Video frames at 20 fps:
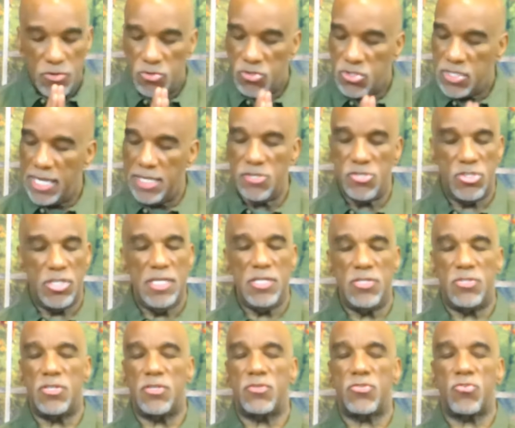you sent
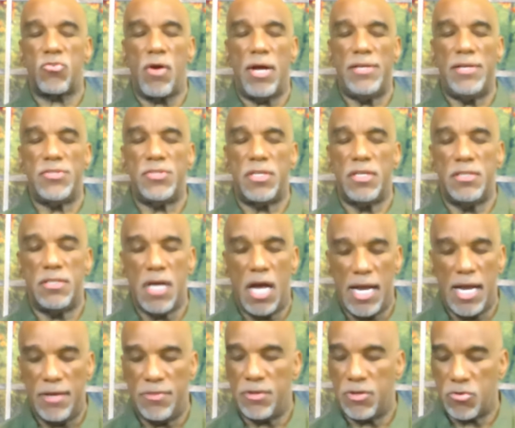Jesus Christ to
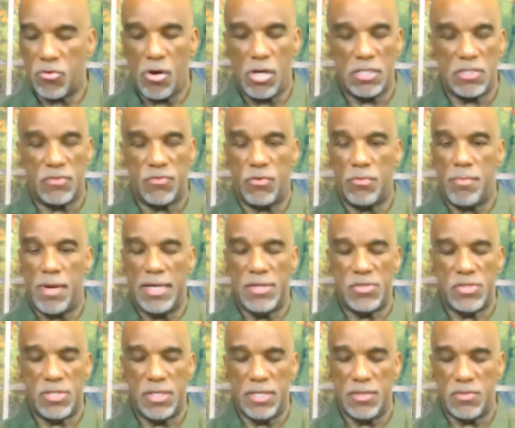die on the cross for my
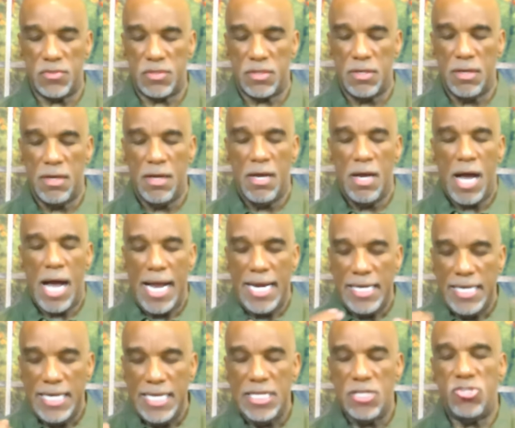sins. I
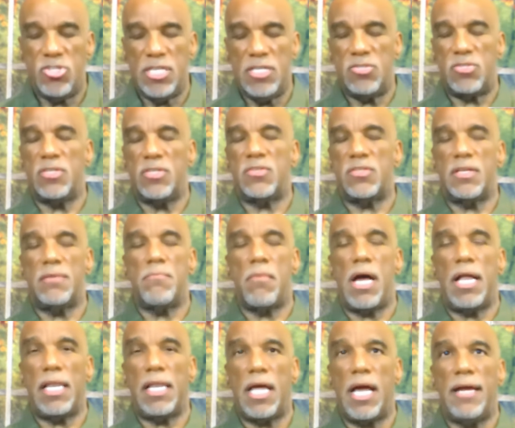need Jesus in
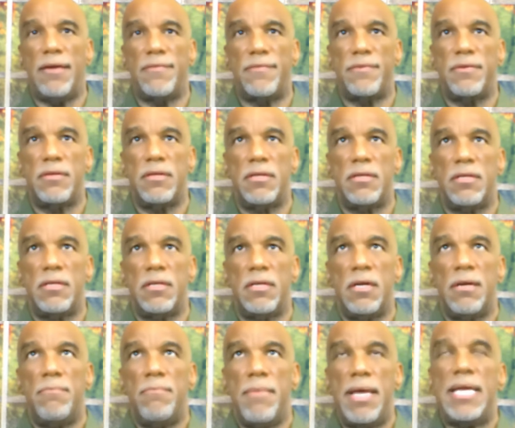my life.
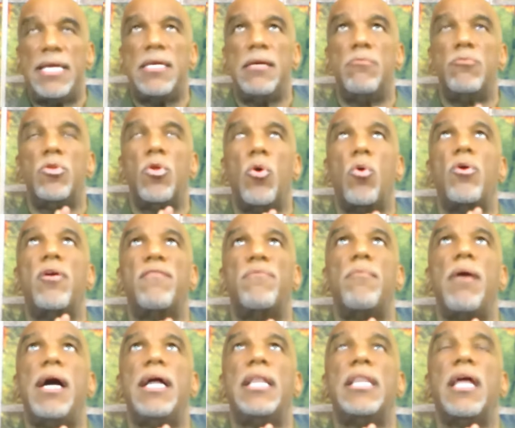Make him Lord of
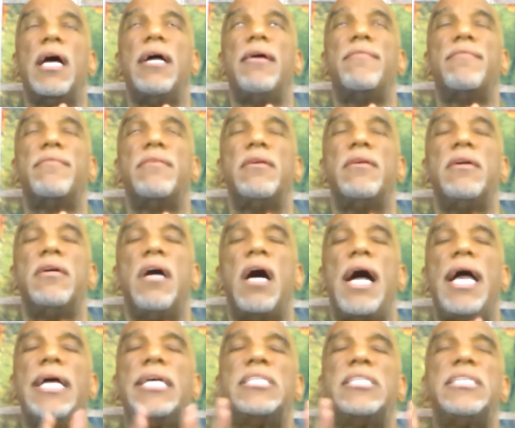my life.
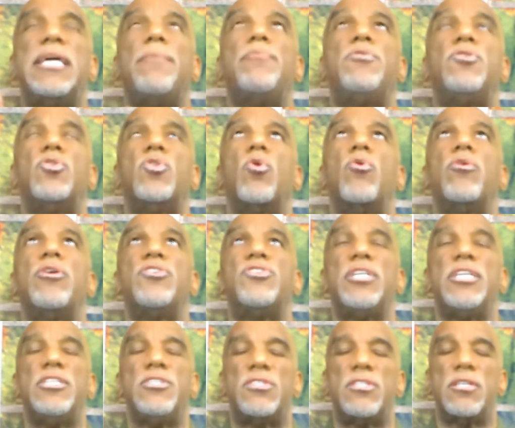I accept you, Lord
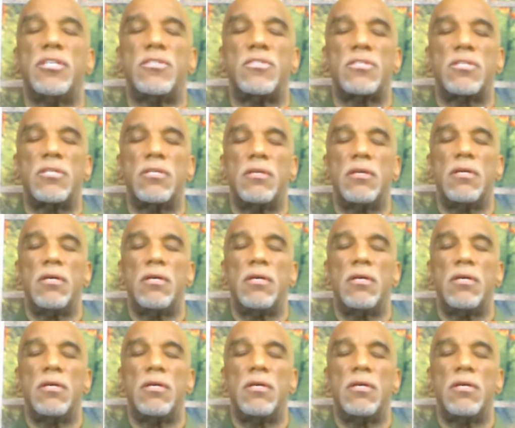Jesus.